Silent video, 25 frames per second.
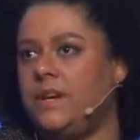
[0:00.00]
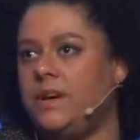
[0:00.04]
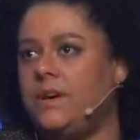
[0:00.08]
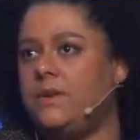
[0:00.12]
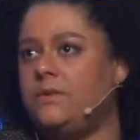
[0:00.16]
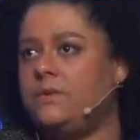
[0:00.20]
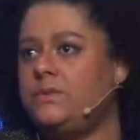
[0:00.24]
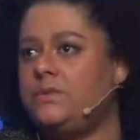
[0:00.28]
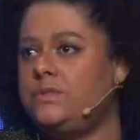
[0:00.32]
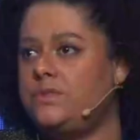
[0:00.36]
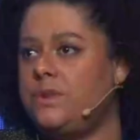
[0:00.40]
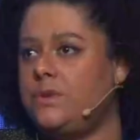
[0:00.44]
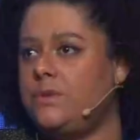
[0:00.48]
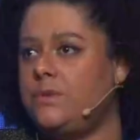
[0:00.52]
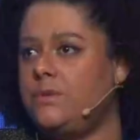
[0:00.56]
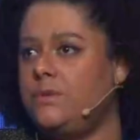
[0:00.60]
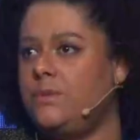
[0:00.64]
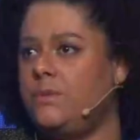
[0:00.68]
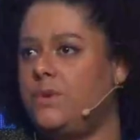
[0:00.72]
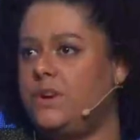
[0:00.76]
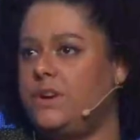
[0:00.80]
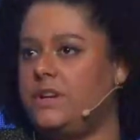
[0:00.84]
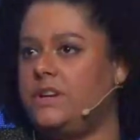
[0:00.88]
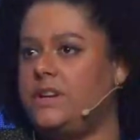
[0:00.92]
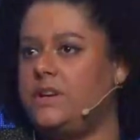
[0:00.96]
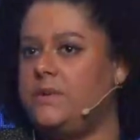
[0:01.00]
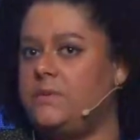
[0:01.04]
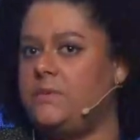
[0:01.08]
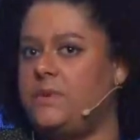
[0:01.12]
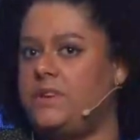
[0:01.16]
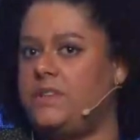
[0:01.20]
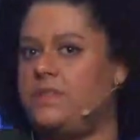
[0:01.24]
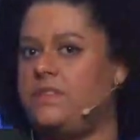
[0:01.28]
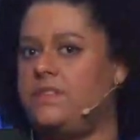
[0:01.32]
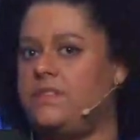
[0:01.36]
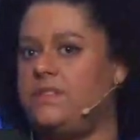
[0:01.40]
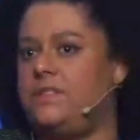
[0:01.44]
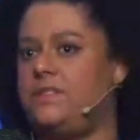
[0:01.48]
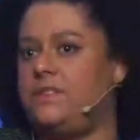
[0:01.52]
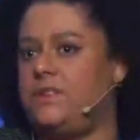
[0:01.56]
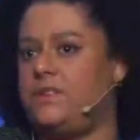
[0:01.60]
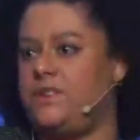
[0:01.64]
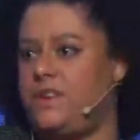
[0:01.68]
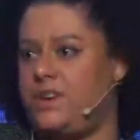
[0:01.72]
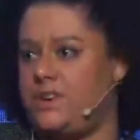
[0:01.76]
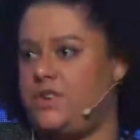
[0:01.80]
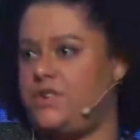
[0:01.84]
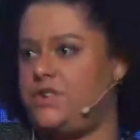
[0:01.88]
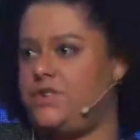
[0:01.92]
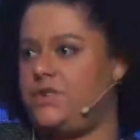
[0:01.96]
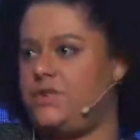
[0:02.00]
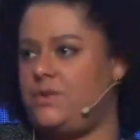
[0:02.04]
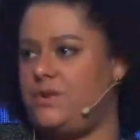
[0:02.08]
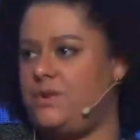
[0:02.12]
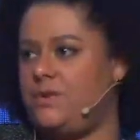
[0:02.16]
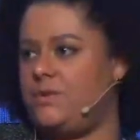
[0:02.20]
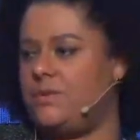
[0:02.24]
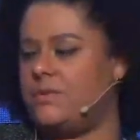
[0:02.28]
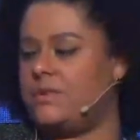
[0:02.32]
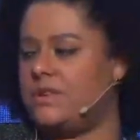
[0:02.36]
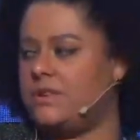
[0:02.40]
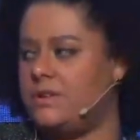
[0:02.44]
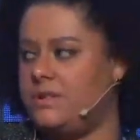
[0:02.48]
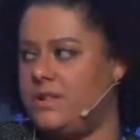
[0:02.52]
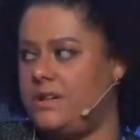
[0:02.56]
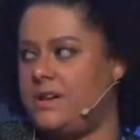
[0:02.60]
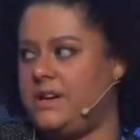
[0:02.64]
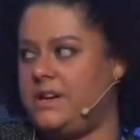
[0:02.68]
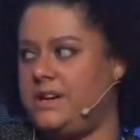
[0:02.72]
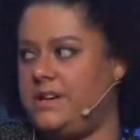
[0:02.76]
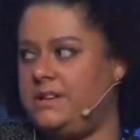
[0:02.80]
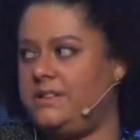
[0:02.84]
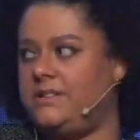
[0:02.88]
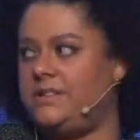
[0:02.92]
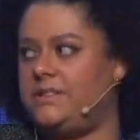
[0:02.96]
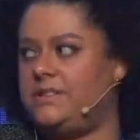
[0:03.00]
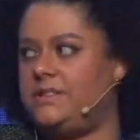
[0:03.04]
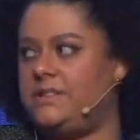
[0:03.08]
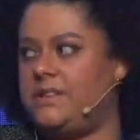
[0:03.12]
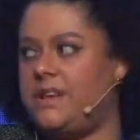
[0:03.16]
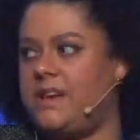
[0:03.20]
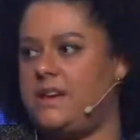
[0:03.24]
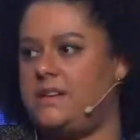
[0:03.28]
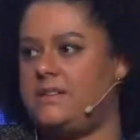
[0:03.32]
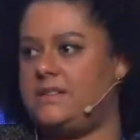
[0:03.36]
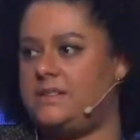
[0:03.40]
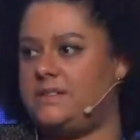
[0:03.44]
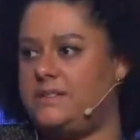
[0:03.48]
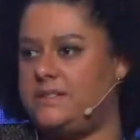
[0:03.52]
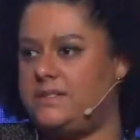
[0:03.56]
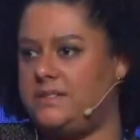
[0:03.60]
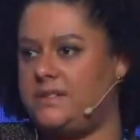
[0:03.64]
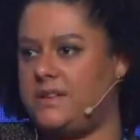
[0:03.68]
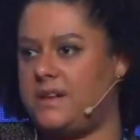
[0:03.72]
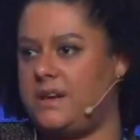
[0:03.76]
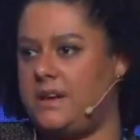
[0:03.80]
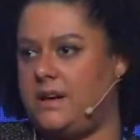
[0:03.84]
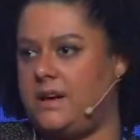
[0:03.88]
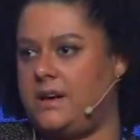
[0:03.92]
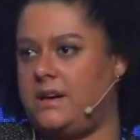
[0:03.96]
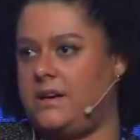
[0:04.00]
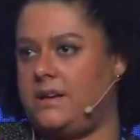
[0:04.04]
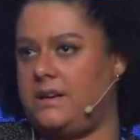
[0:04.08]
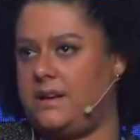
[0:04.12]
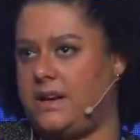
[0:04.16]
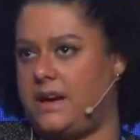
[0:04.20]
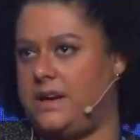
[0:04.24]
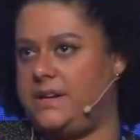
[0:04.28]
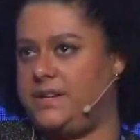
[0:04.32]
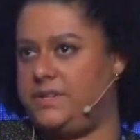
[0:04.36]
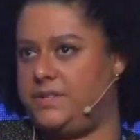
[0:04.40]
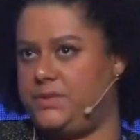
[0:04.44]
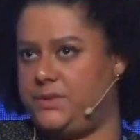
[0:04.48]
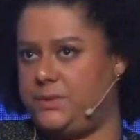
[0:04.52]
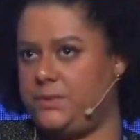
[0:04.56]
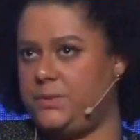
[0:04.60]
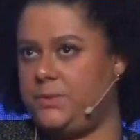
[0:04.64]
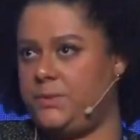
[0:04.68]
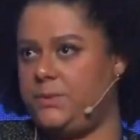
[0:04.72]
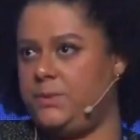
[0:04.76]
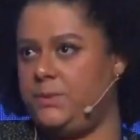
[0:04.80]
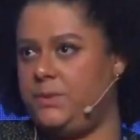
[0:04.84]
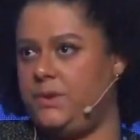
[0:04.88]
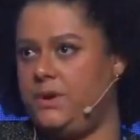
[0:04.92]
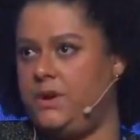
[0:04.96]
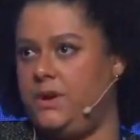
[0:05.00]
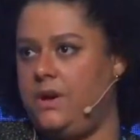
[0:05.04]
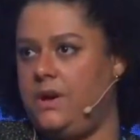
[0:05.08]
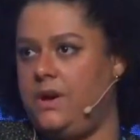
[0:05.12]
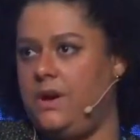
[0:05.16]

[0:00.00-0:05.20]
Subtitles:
also working with international clients as I do,